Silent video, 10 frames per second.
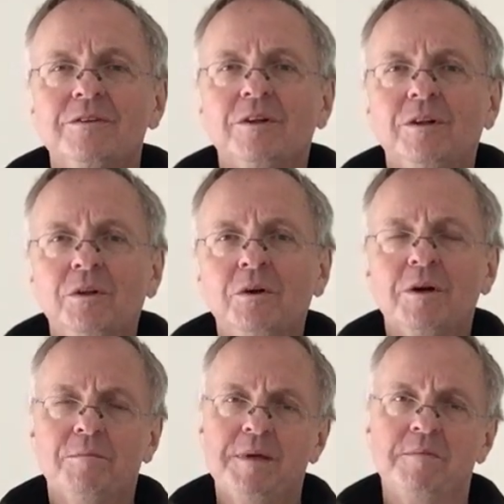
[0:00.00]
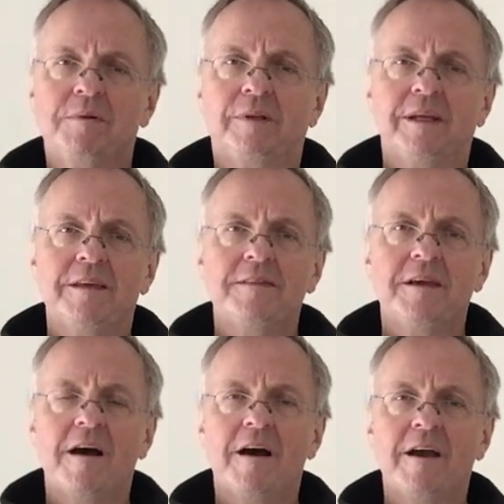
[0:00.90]
to look at people in
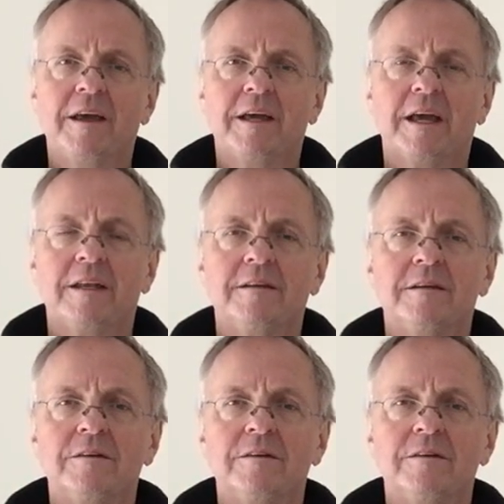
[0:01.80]
the eye again